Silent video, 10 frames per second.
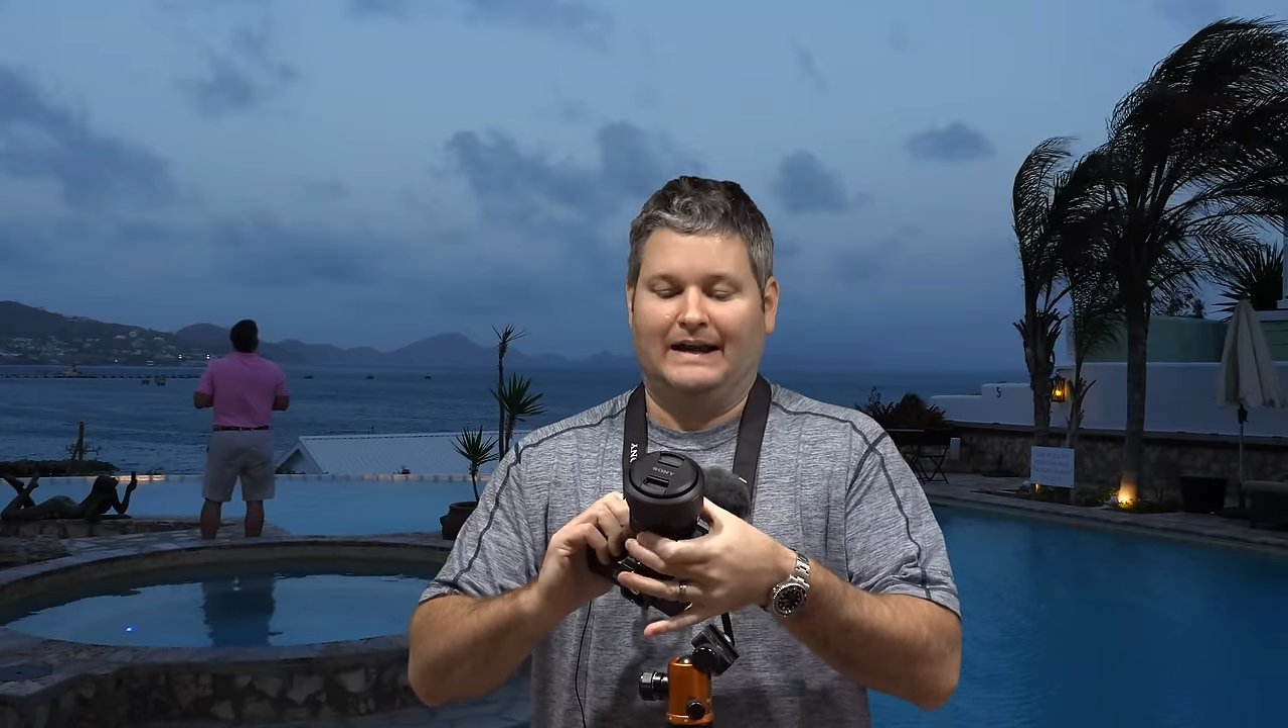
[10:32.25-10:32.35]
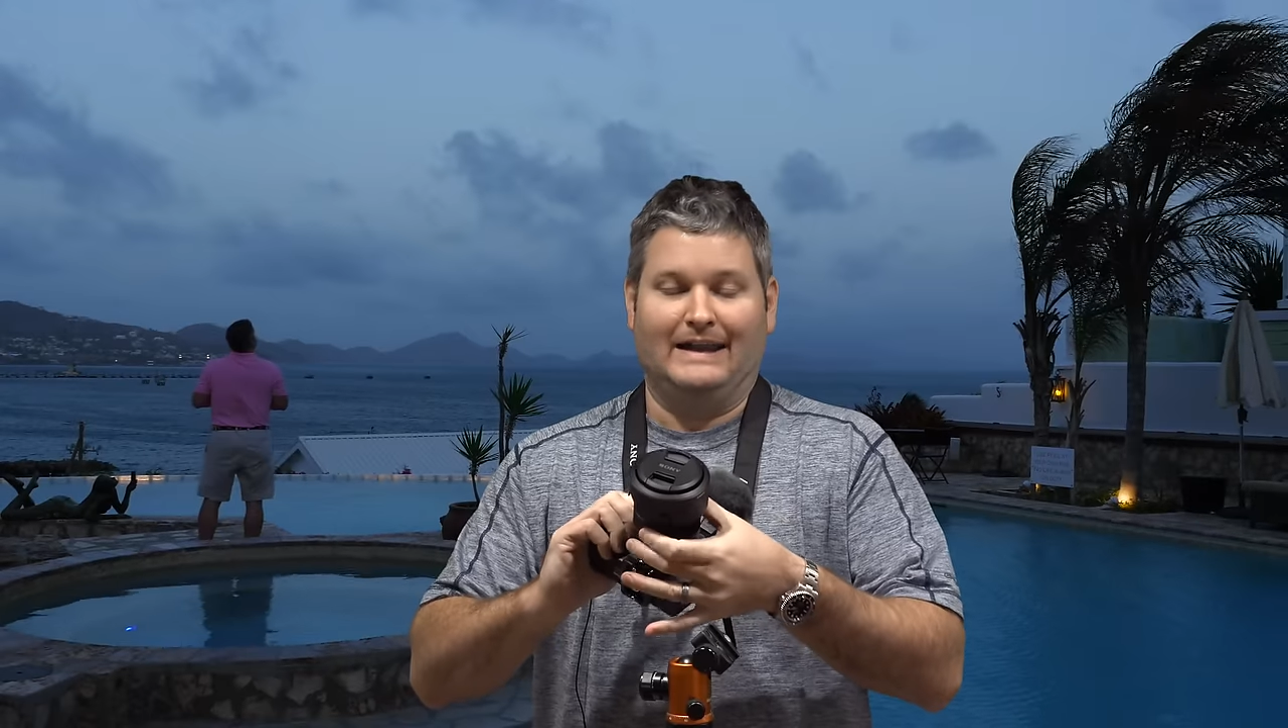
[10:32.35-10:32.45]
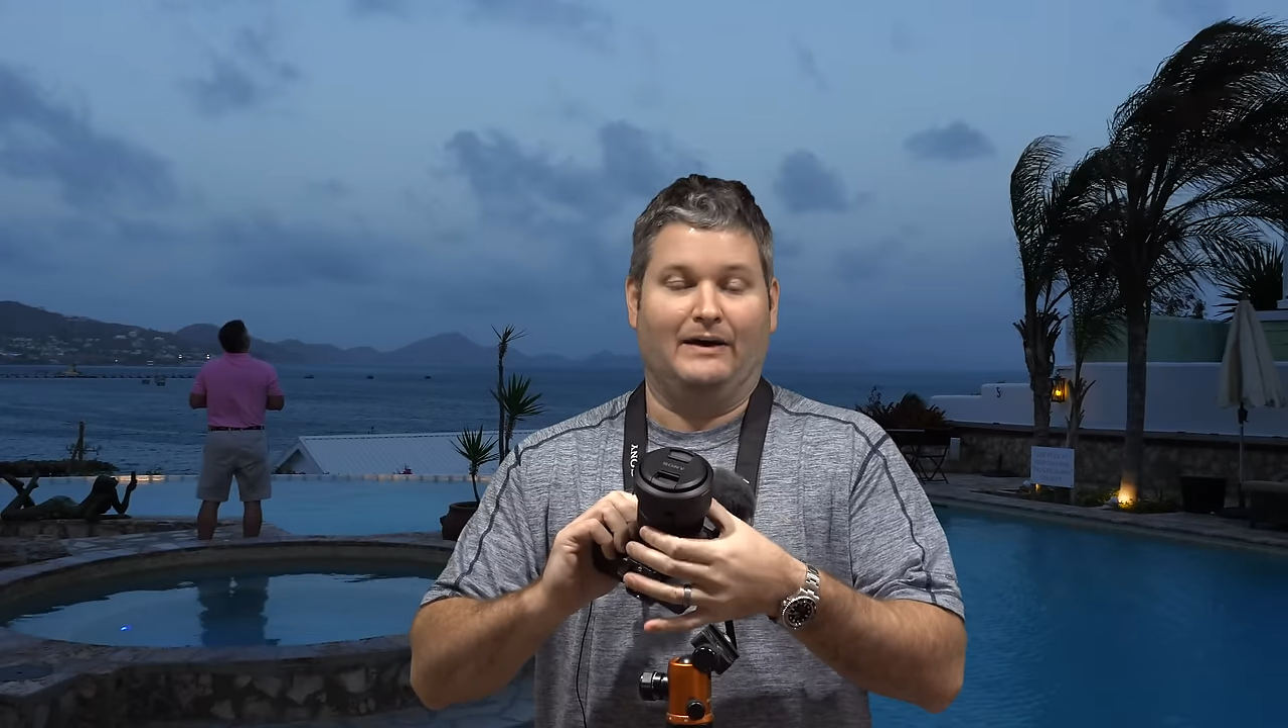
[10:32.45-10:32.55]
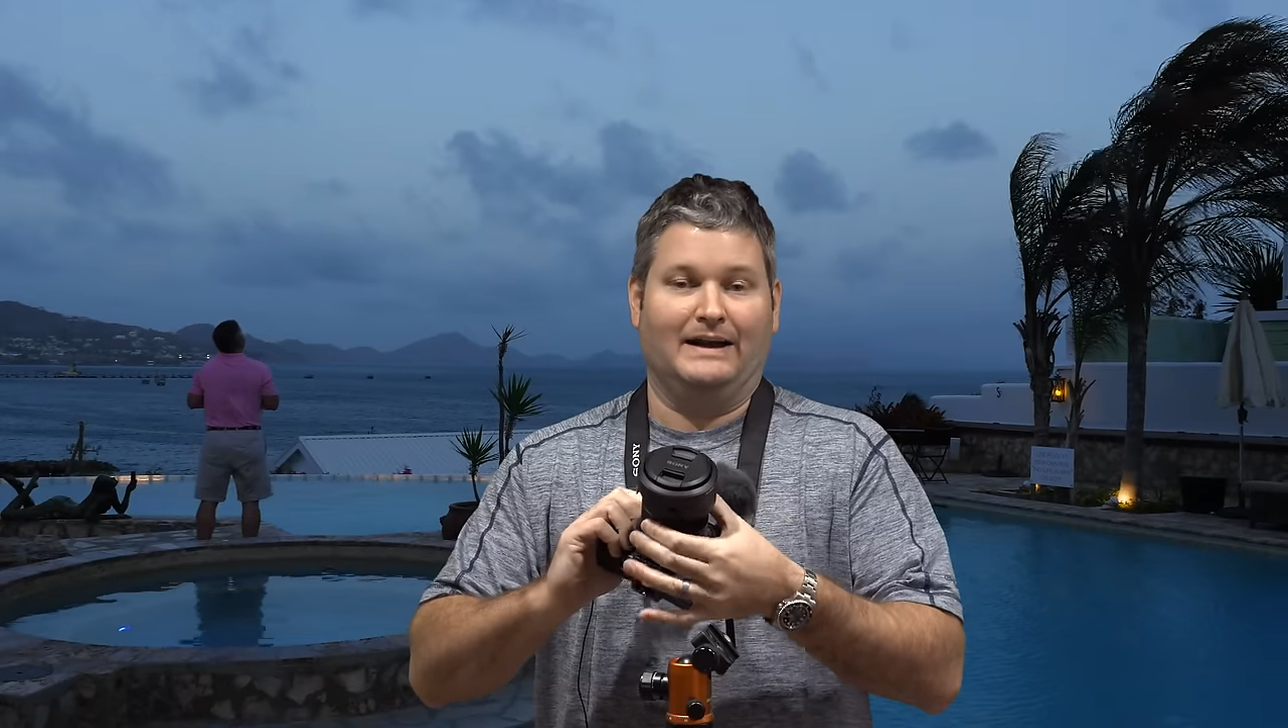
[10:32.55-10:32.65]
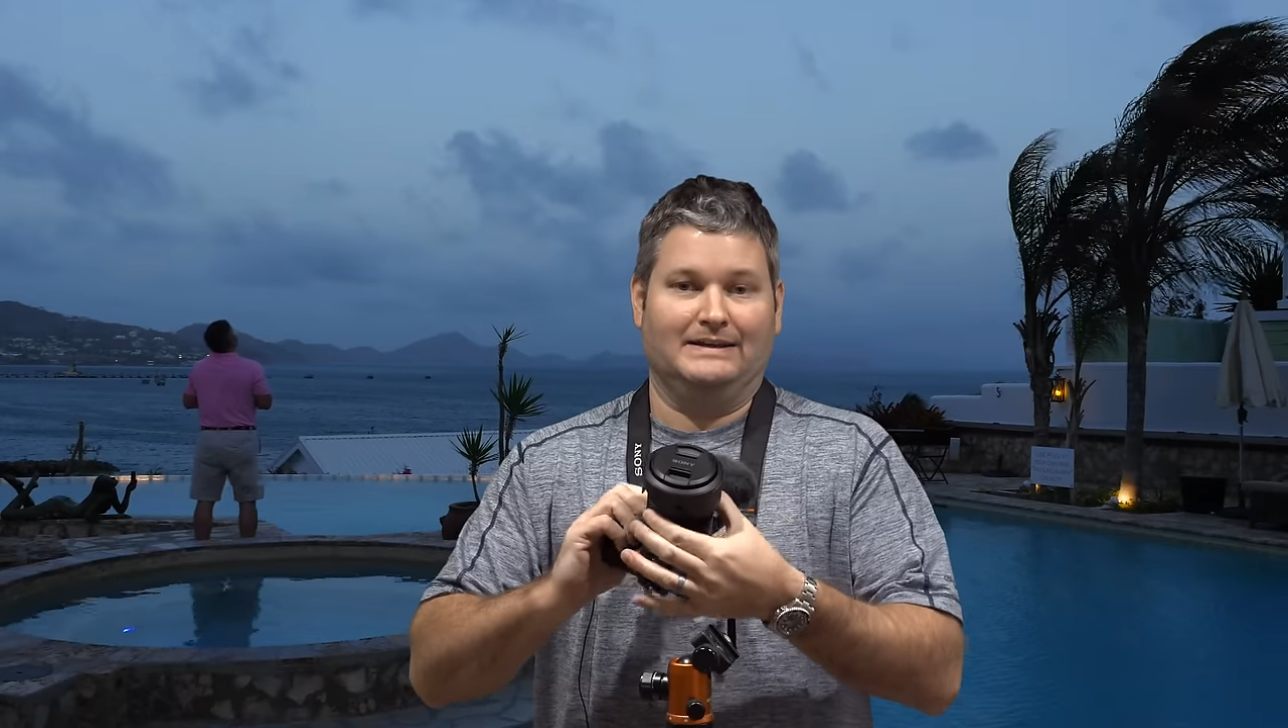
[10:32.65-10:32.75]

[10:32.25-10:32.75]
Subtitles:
Now, I